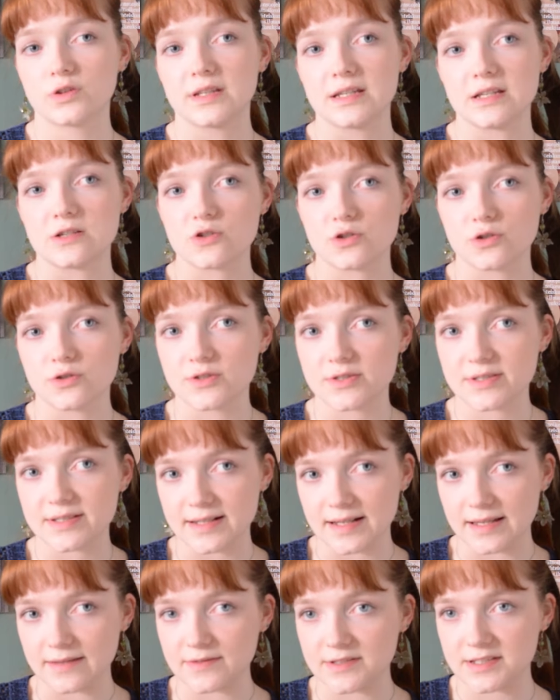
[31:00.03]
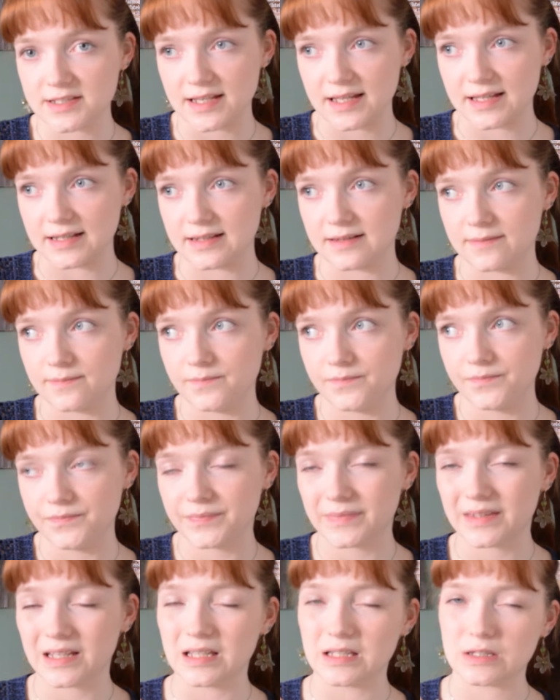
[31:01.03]
t-shirt, sleeves, and
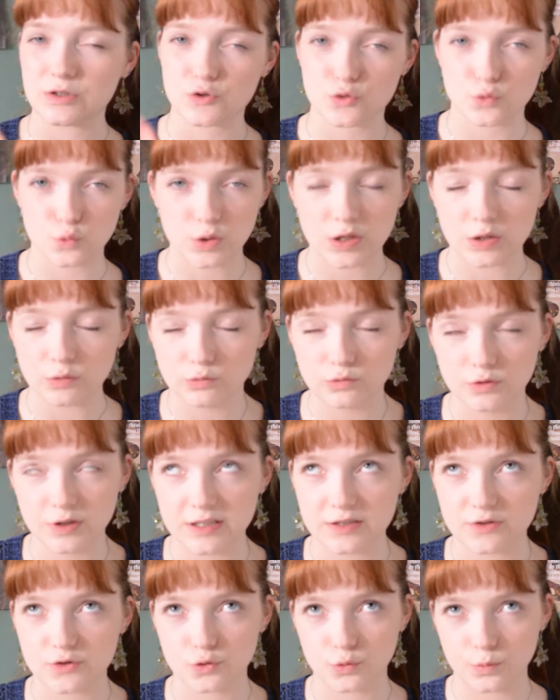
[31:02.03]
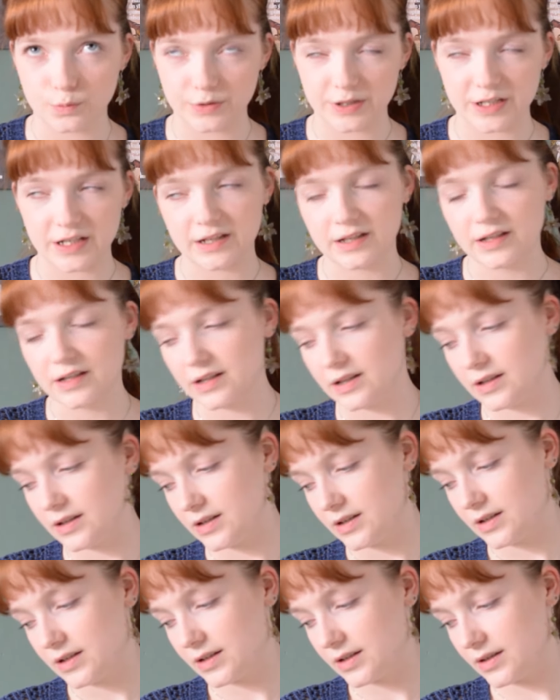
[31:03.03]
it's so cute. It's so pretty.
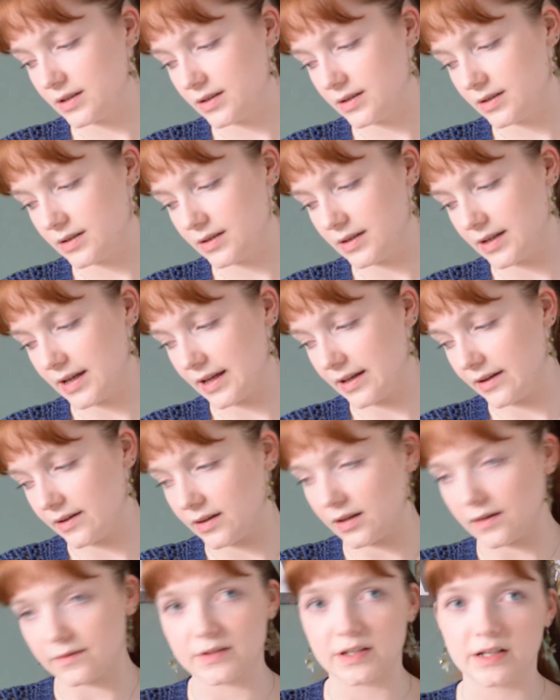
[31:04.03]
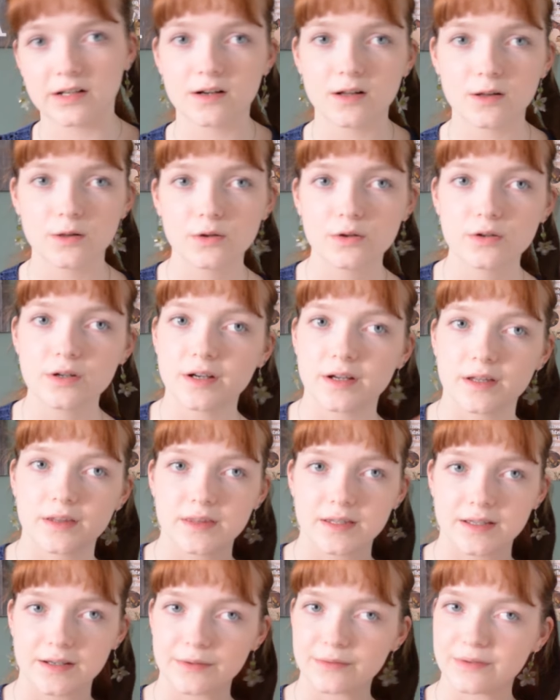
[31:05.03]
And I love the color. I
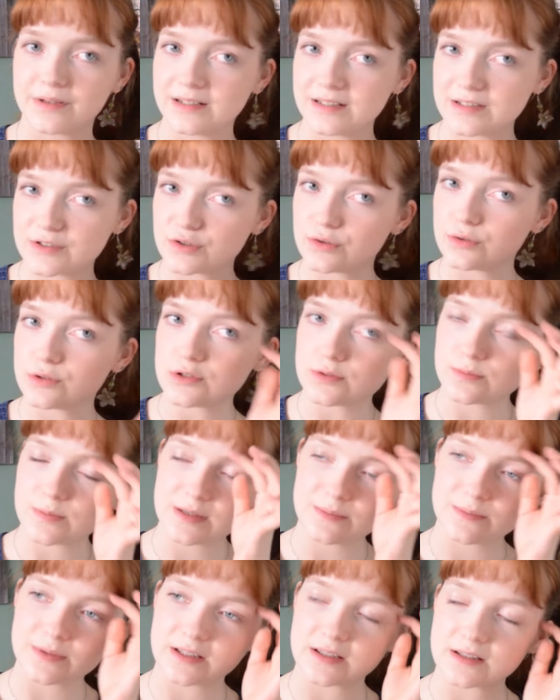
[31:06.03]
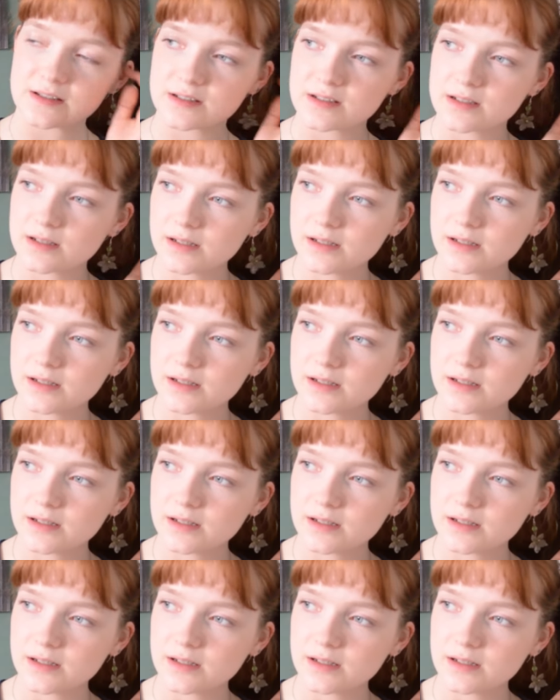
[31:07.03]
think it really suits me because